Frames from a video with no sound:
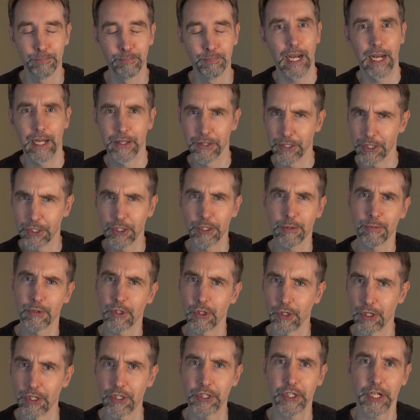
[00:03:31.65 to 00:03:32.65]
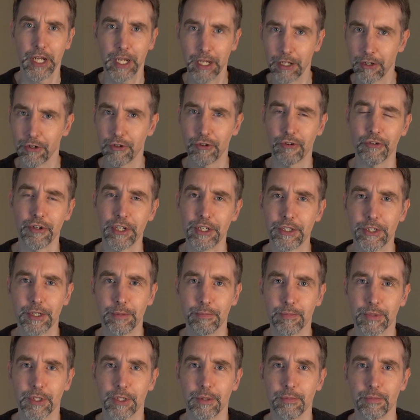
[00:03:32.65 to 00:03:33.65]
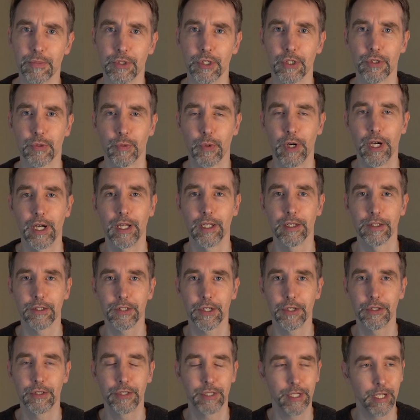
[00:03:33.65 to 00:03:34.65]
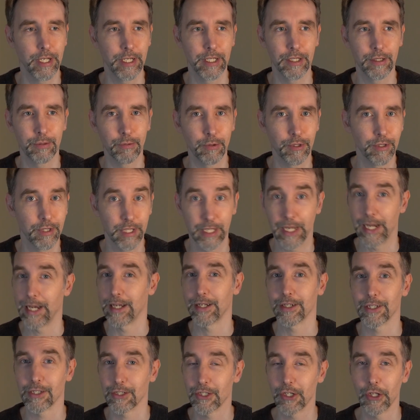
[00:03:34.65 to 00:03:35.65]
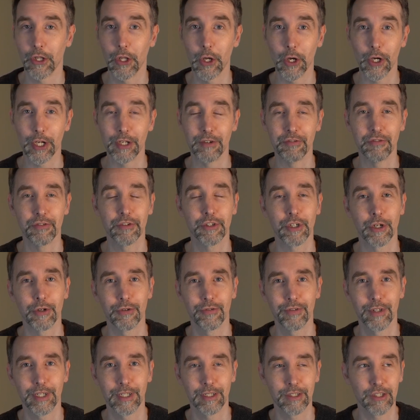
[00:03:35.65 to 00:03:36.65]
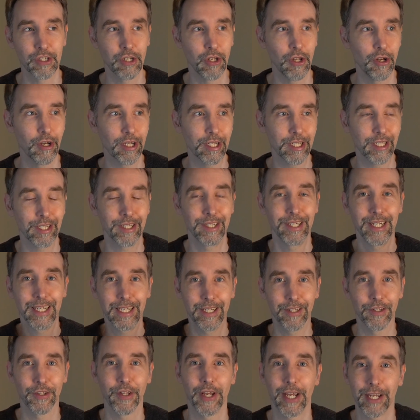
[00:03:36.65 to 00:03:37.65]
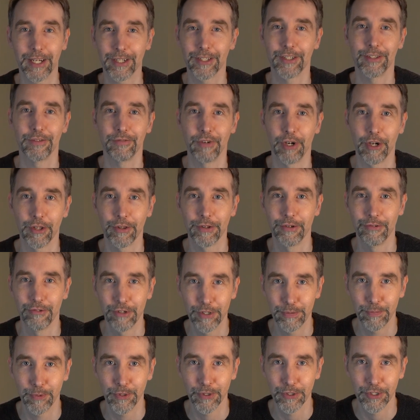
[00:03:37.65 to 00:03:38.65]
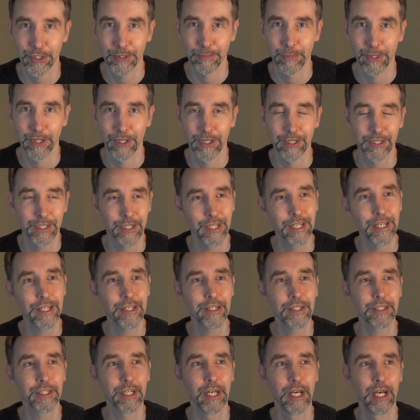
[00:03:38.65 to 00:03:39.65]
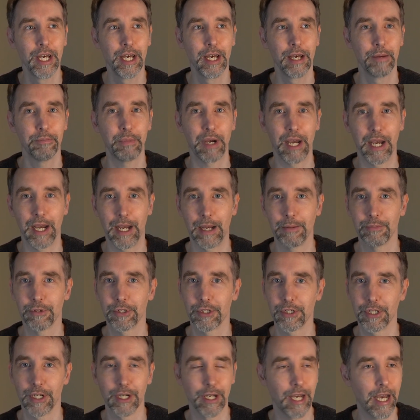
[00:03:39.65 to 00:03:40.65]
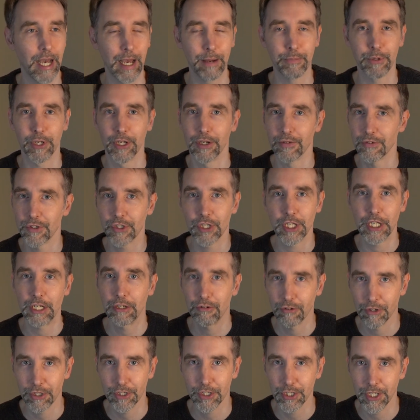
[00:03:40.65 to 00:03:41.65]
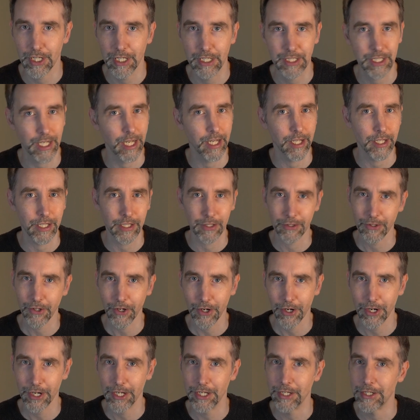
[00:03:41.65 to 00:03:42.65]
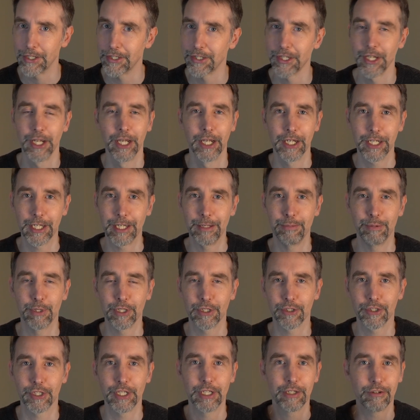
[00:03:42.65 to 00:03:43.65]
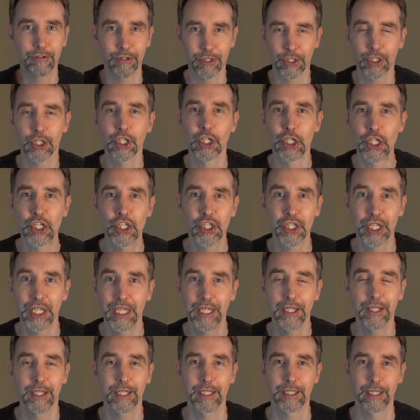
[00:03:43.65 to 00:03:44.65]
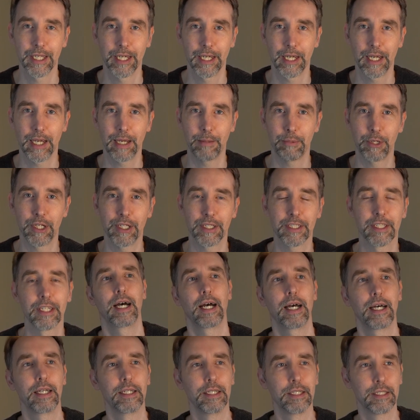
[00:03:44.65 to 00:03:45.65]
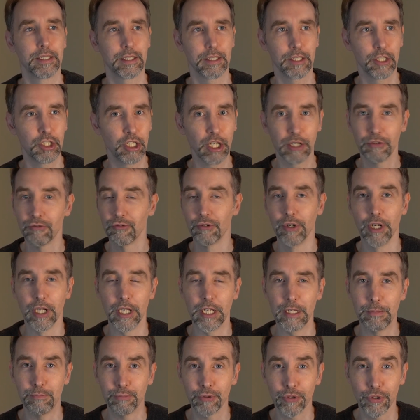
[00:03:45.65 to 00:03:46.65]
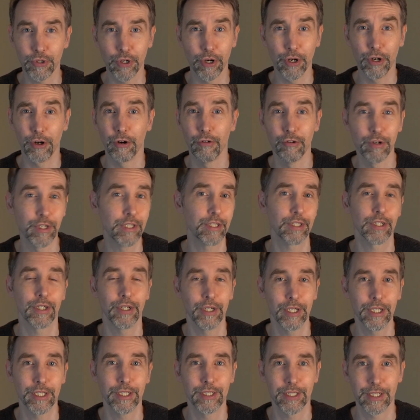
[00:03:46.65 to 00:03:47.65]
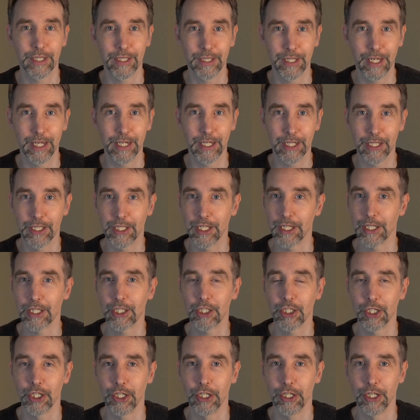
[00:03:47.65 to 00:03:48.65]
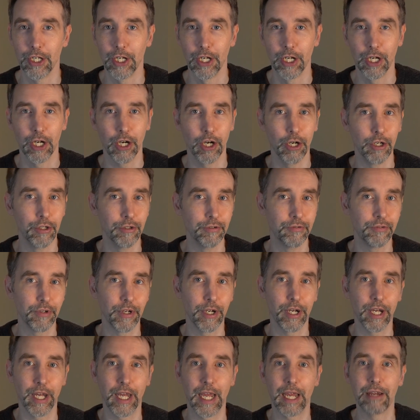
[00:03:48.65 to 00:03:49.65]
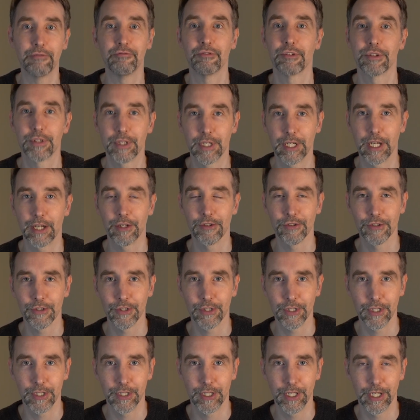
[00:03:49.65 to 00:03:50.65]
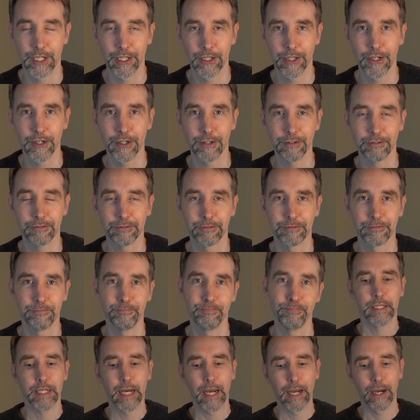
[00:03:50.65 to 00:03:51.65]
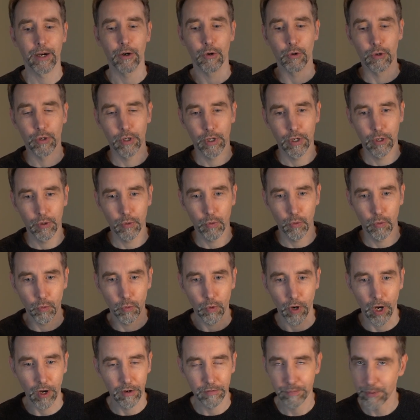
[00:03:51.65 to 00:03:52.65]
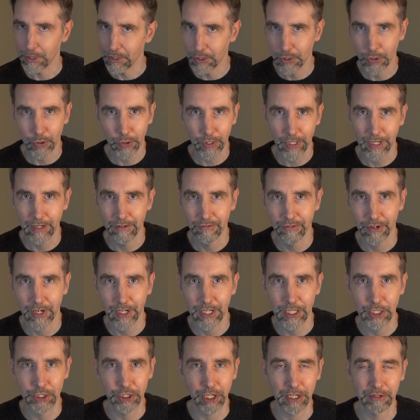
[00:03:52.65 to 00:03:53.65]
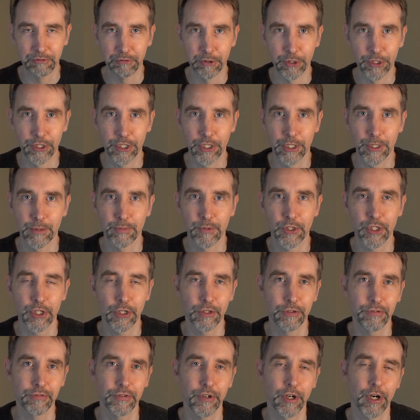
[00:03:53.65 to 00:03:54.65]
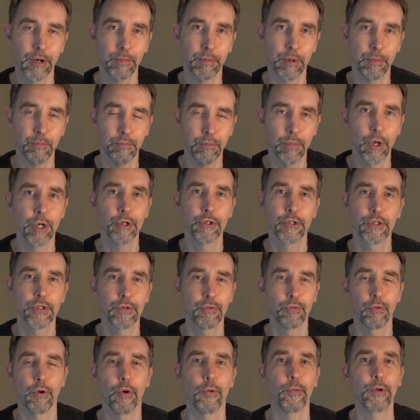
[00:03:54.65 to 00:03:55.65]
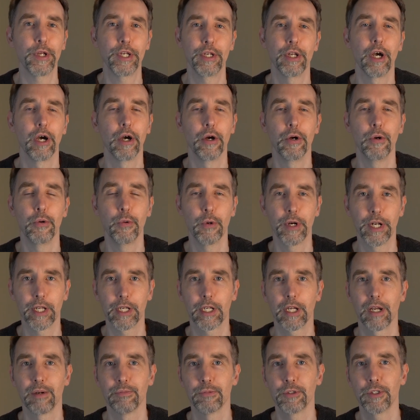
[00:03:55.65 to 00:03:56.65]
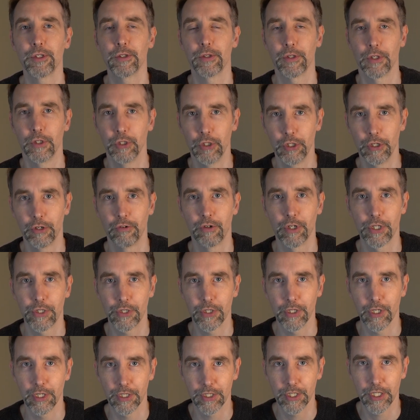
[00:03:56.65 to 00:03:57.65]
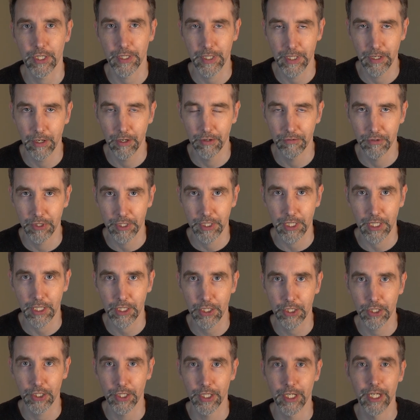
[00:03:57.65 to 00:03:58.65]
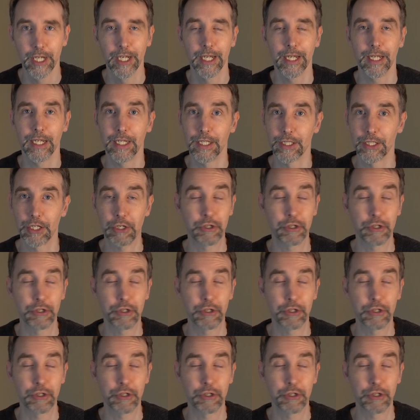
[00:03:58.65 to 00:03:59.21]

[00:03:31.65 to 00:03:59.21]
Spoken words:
And there's some sort of secondary symptoms as well associated with the addict's life. So things like neglect of other responsibilities, perhaps a habit of secrecy, telling lies, keeping secrets, concealing their habit, and generally prioritizing that addiction over everything else in their life. Now, I've been talking in fairly general terms so far, but most of what we know when it comes to the neuroscience of addiction is